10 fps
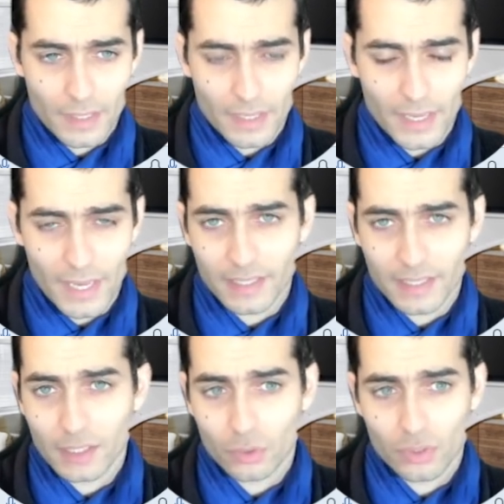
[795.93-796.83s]
And then
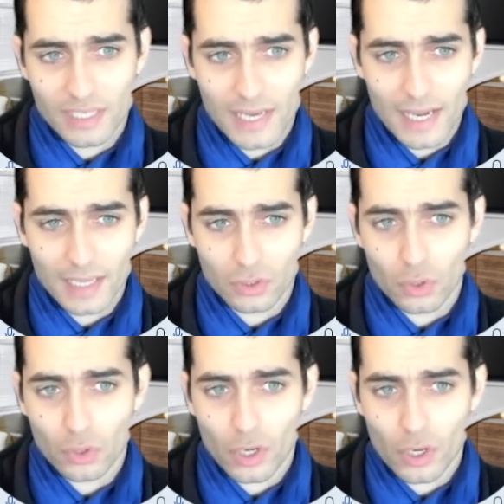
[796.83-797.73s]
you select
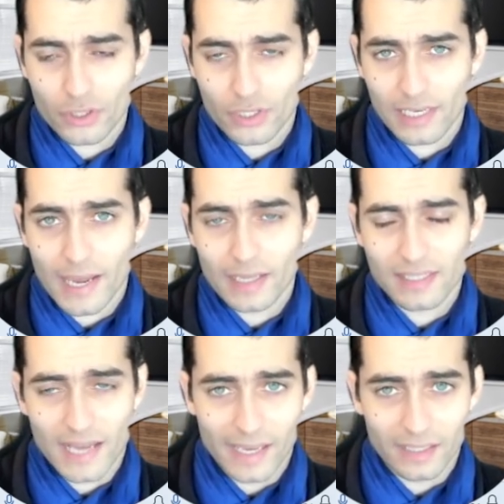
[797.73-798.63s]
OAuth client
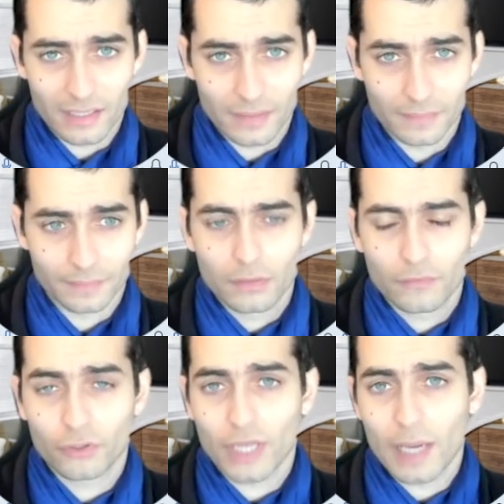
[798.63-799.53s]
ID. For
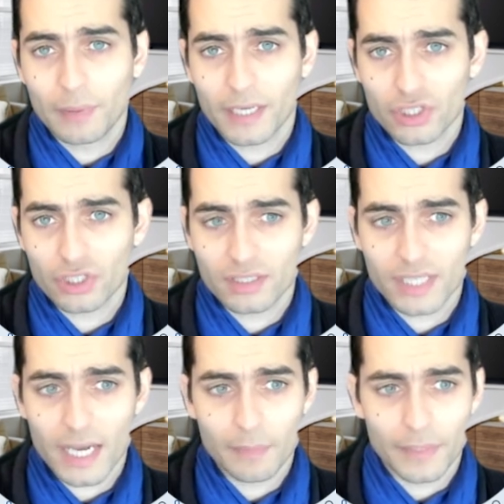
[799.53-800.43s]
the application
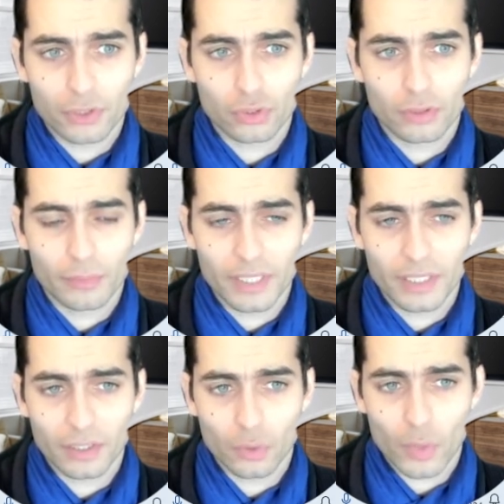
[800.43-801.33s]
type, it should be
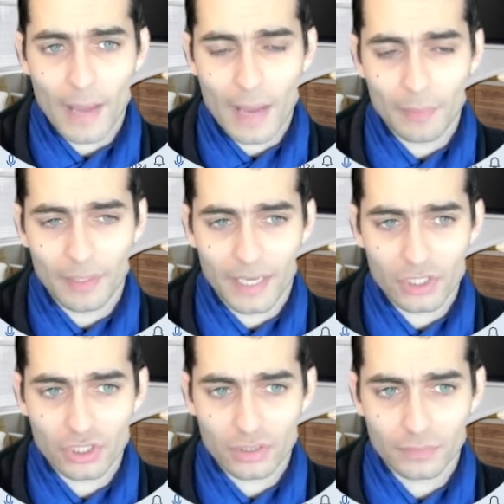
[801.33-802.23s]
web
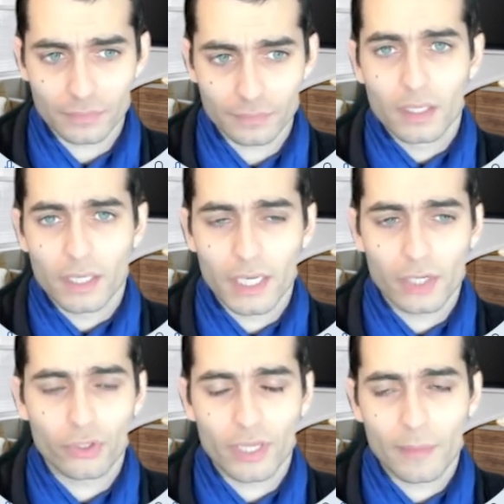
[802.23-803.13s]
application. Here you
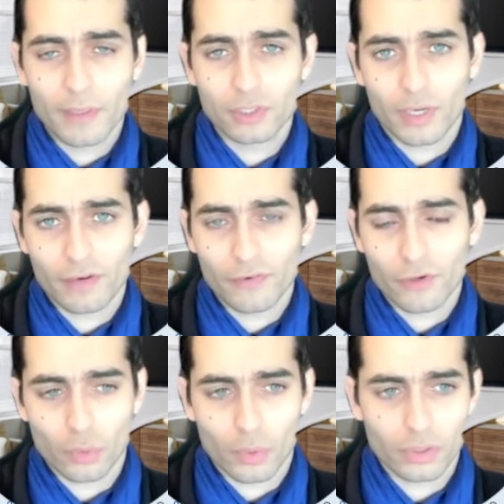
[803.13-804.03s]
name it whatever you
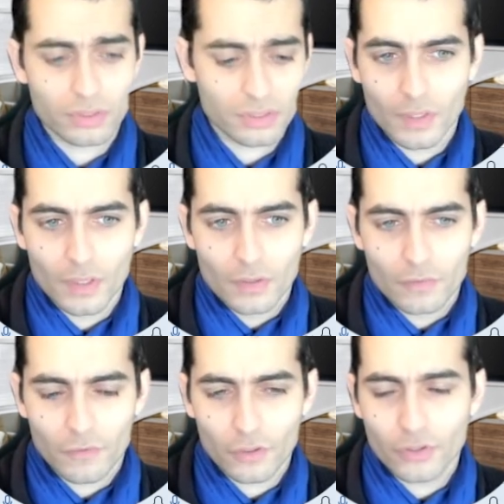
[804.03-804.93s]
want.
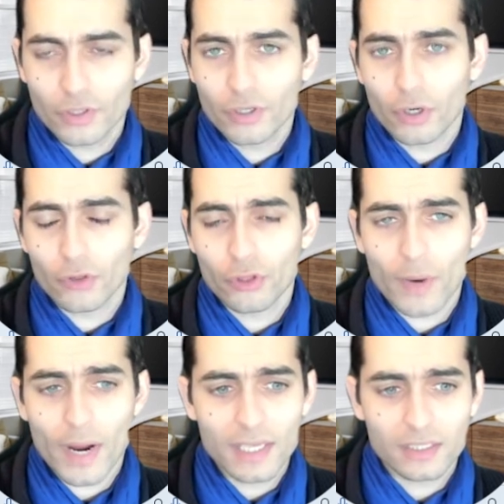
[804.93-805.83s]
For the
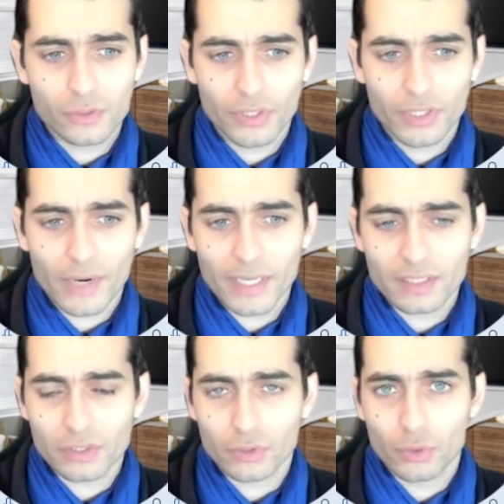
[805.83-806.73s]
authorized redirect
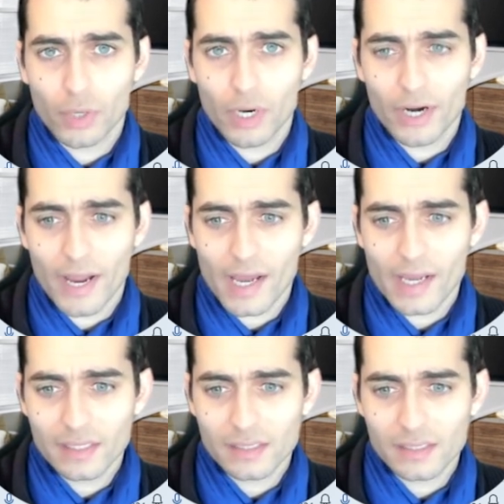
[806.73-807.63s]

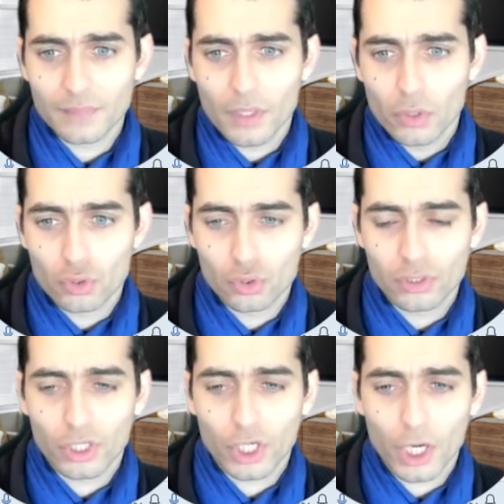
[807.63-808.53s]
URIs, you should
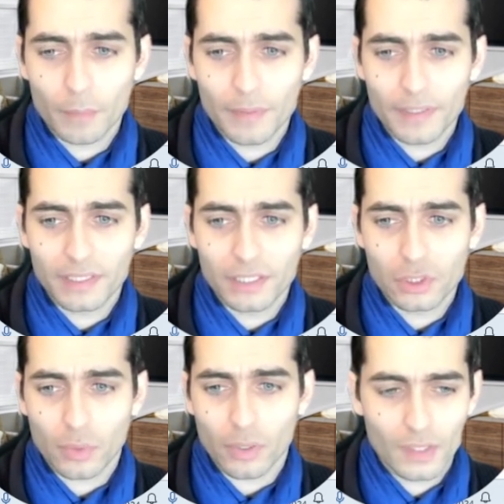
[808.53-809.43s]
copy this
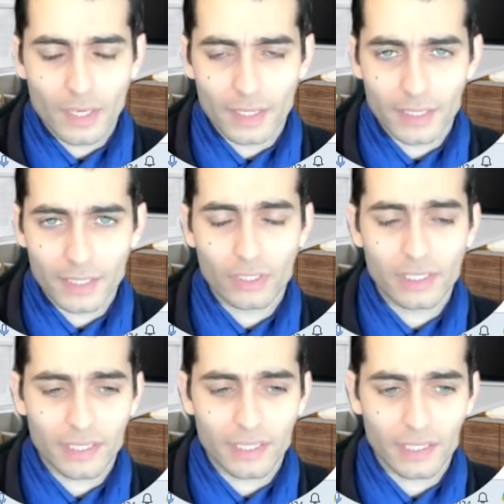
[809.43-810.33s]
one. And then you click
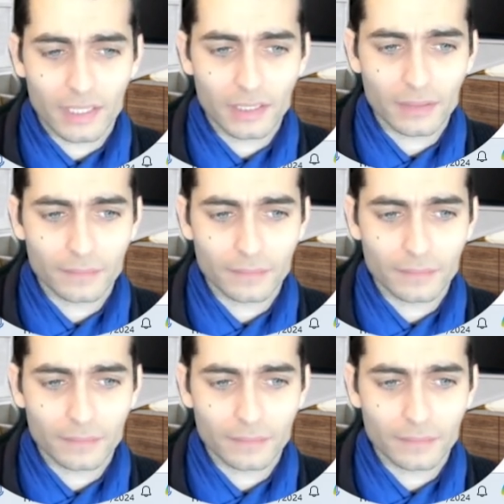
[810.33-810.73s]
here,